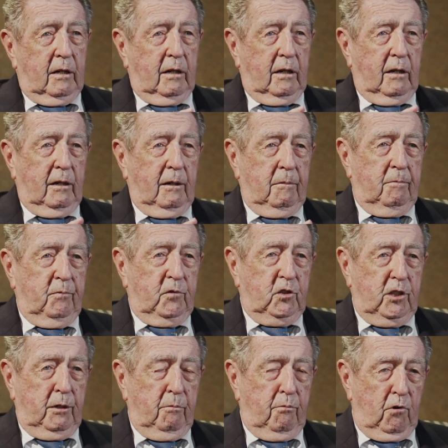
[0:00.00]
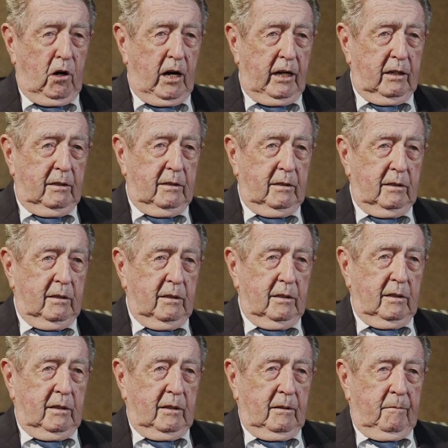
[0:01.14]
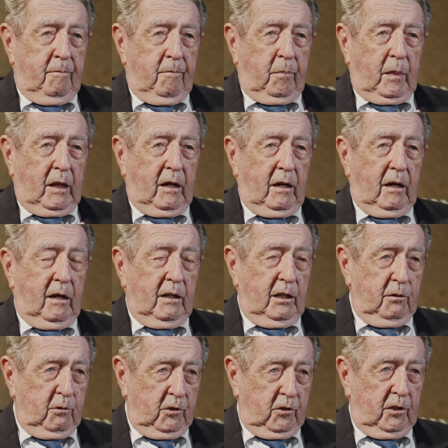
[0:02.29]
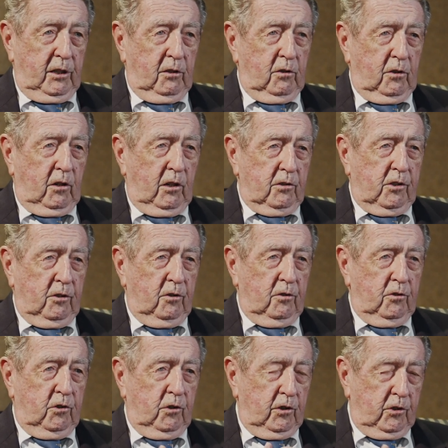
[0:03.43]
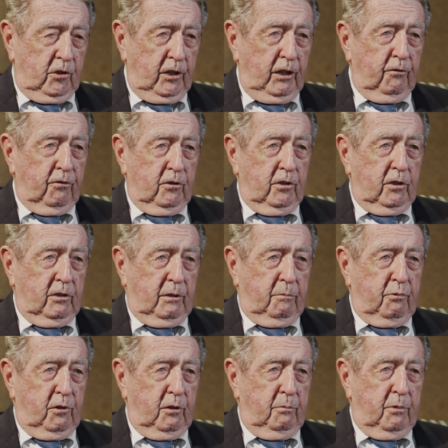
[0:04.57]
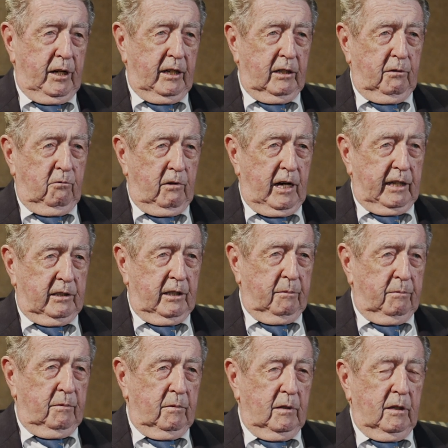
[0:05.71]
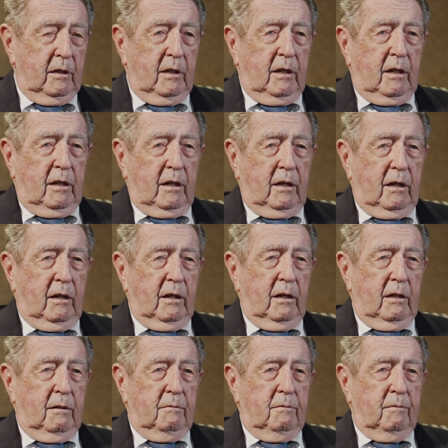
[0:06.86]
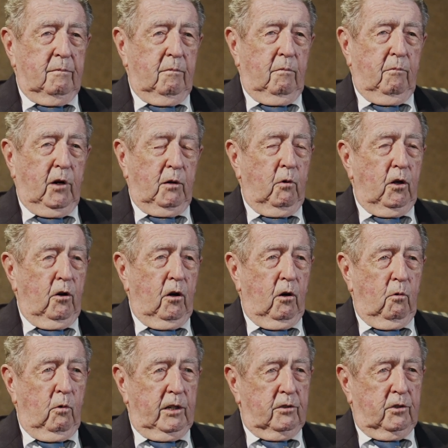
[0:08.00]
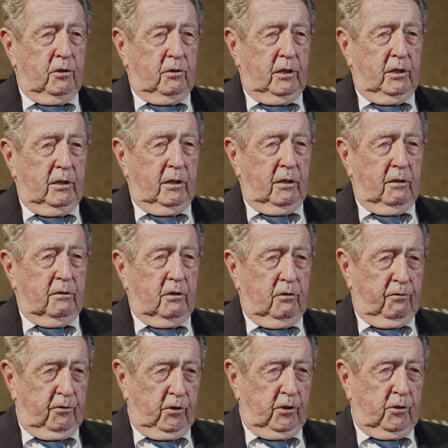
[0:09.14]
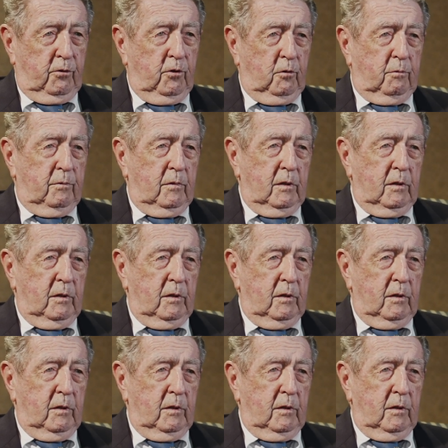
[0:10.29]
Um, Jim Brott, uh, he was killed also. George Niefler got pretty badly racked up. Um, but we all went to the uh, to the first group,